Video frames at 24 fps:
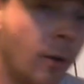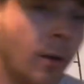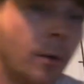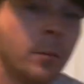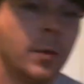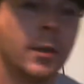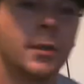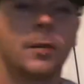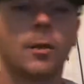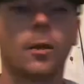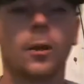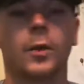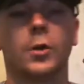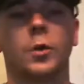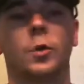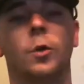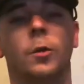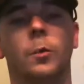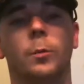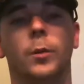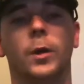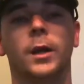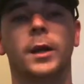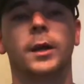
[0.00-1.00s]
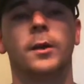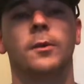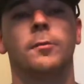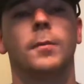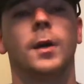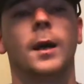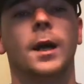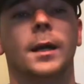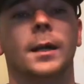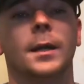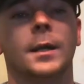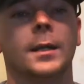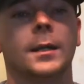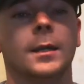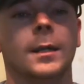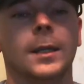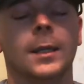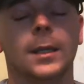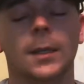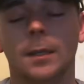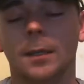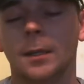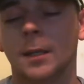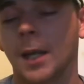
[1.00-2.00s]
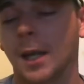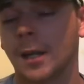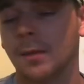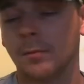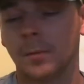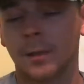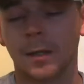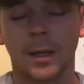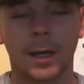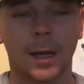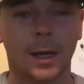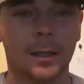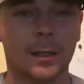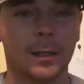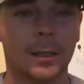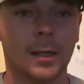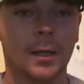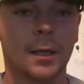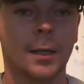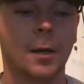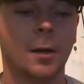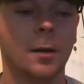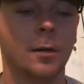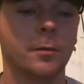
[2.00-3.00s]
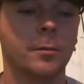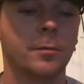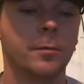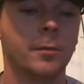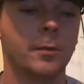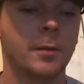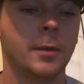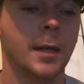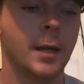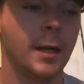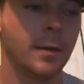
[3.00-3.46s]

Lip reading: I've been talking to a buddy of mine, and he gave me the idea of,